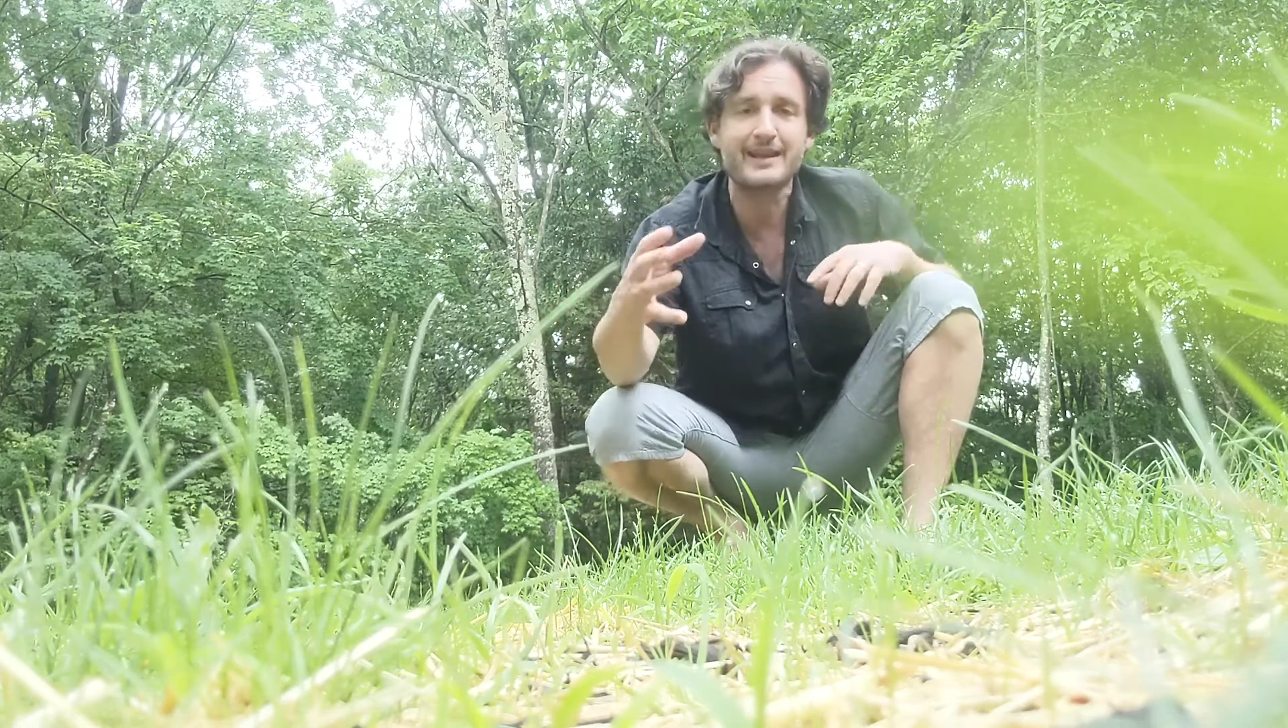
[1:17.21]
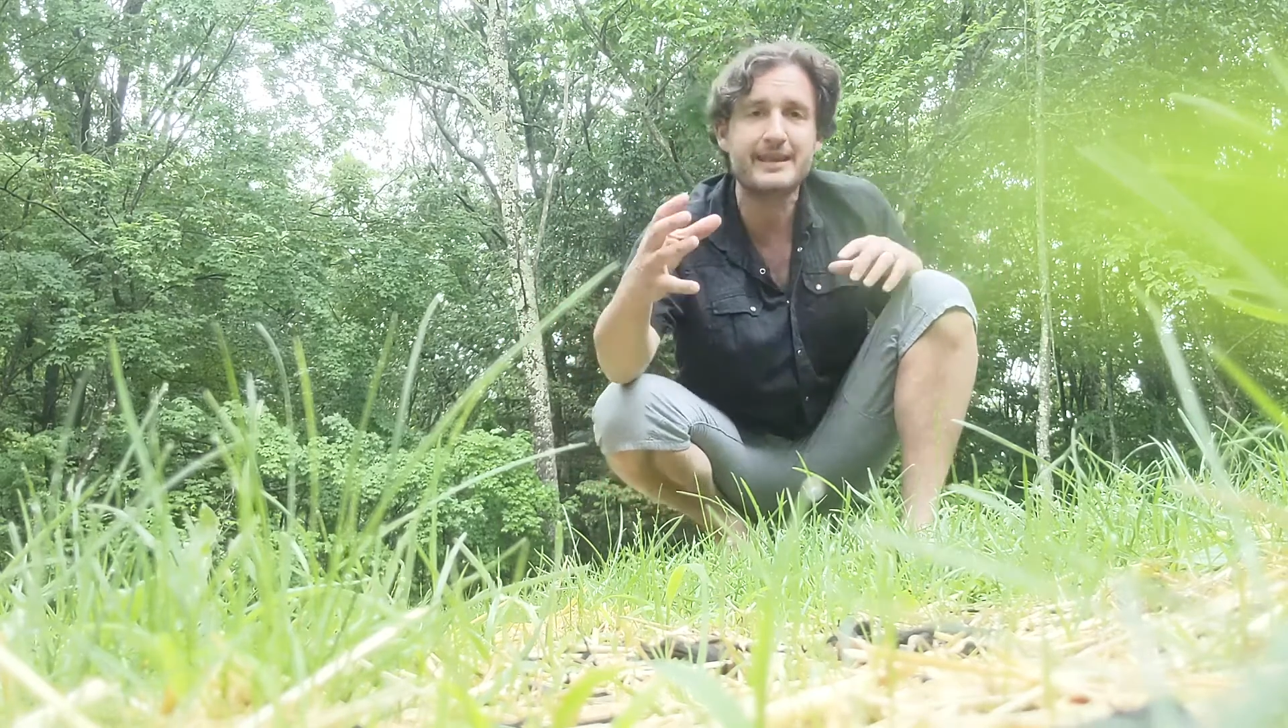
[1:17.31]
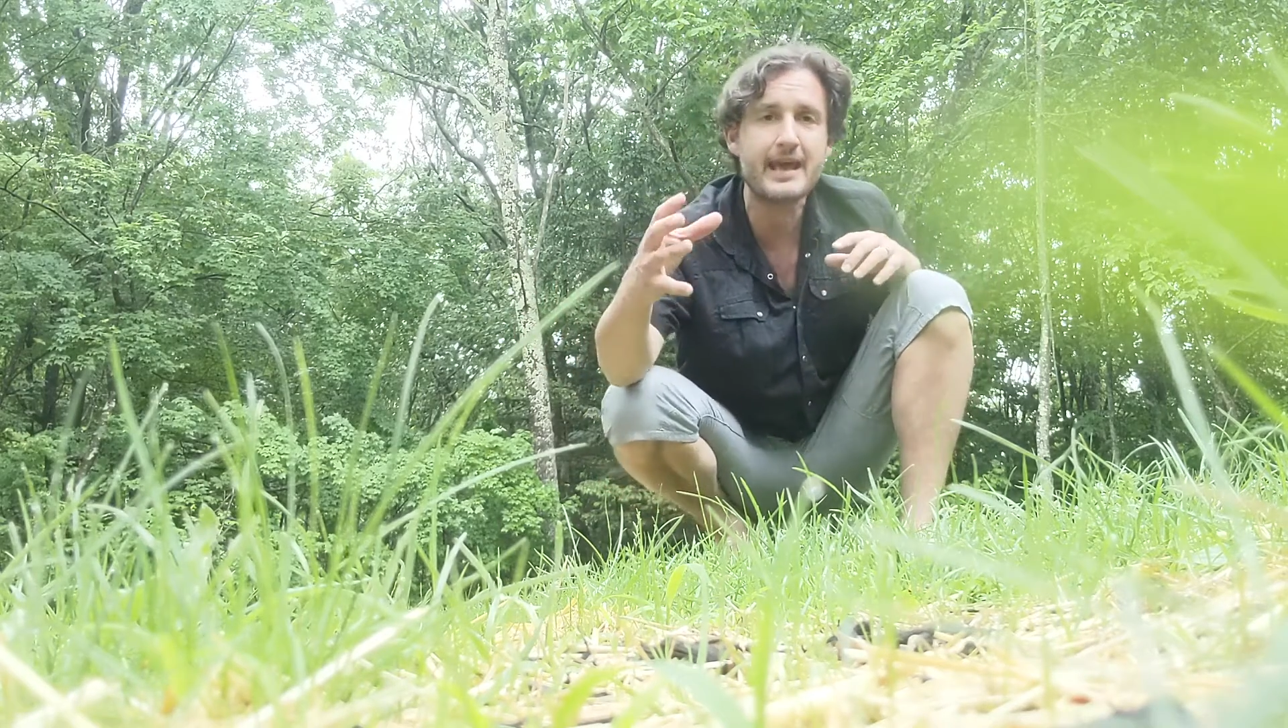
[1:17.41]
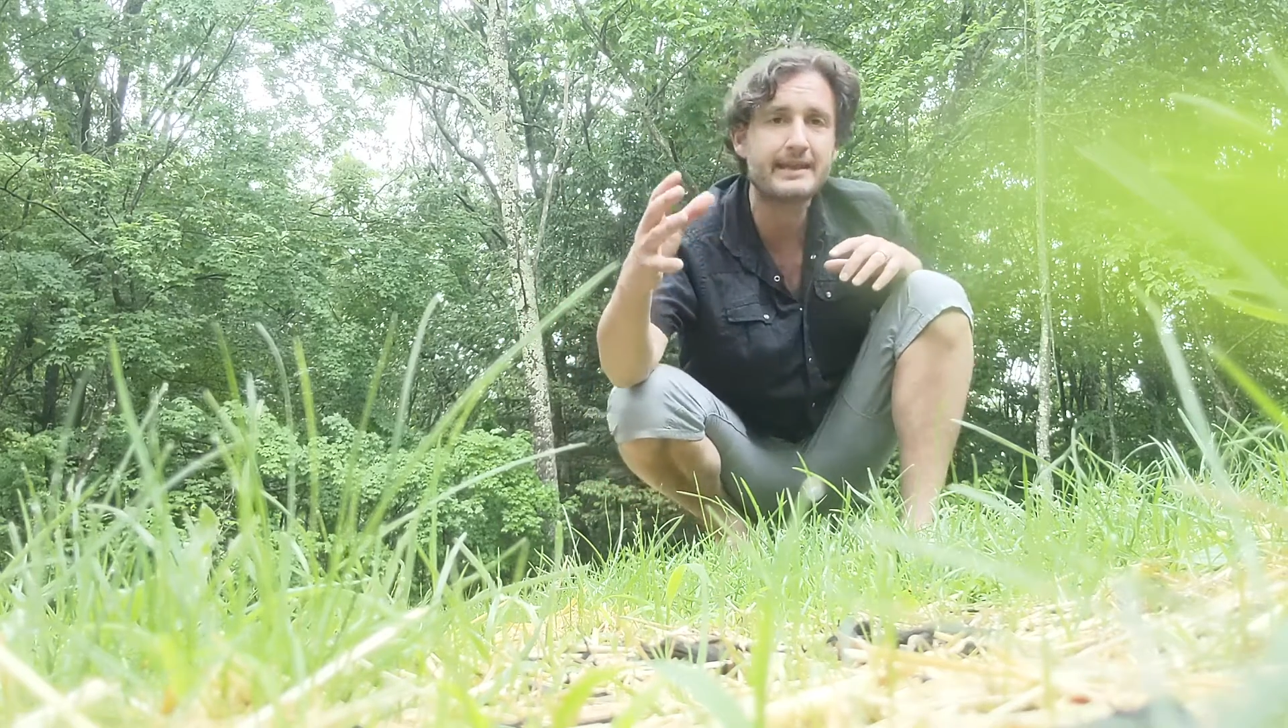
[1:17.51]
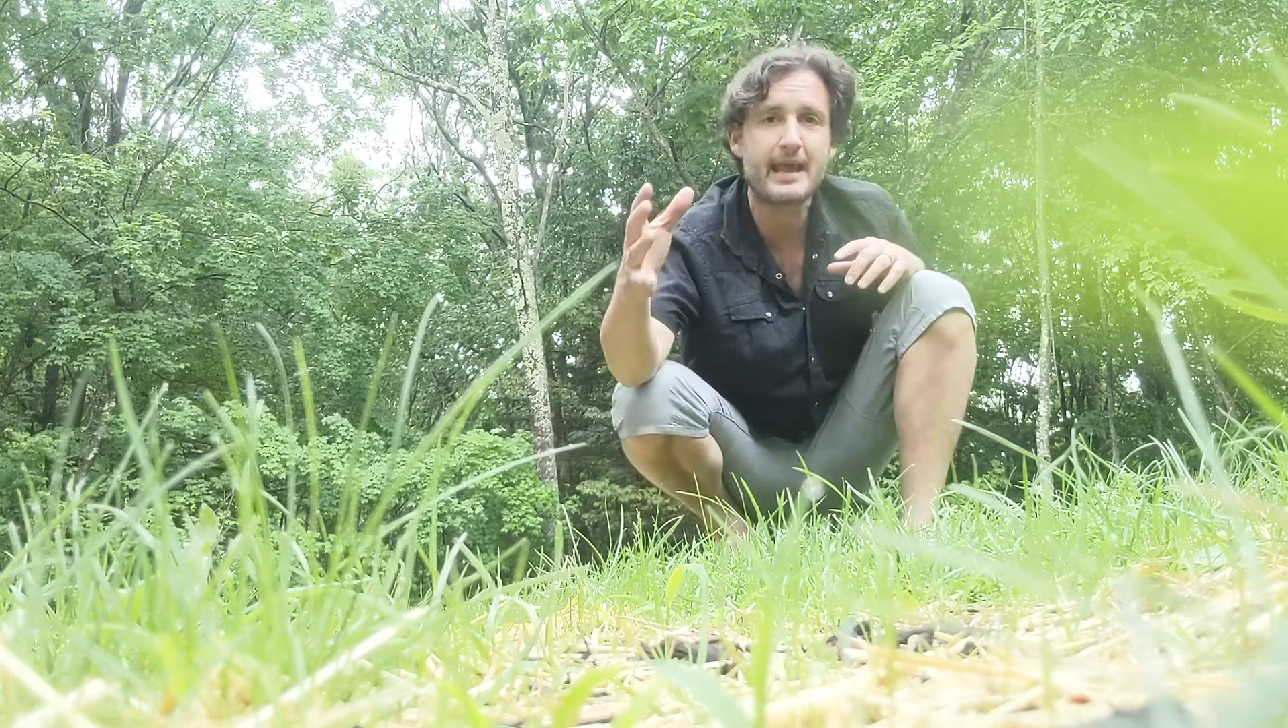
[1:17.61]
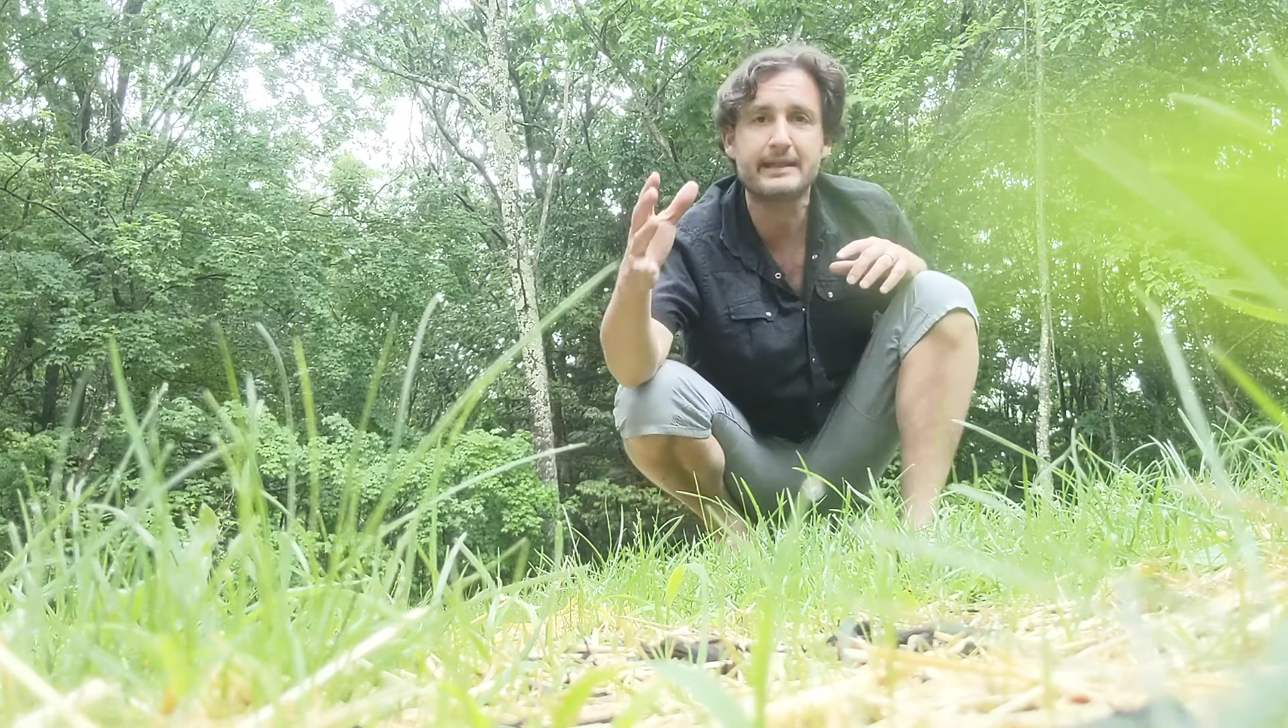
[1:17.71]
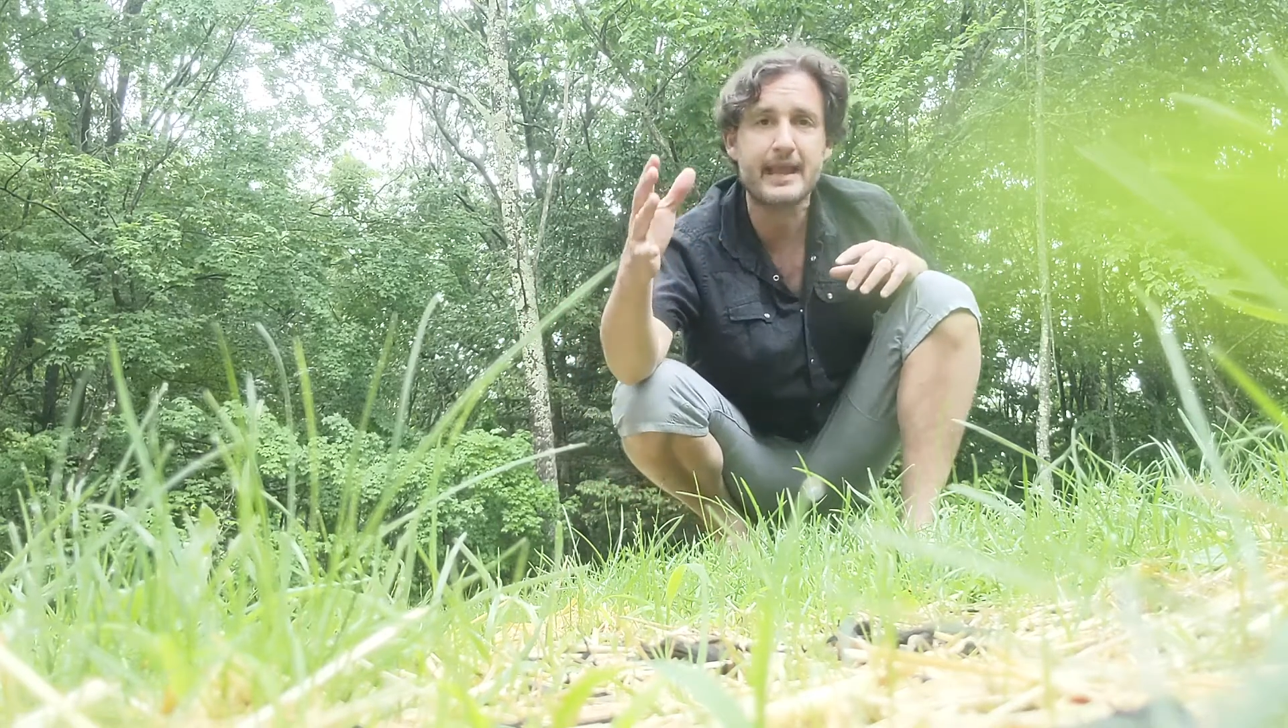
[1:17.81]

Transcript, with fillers: take that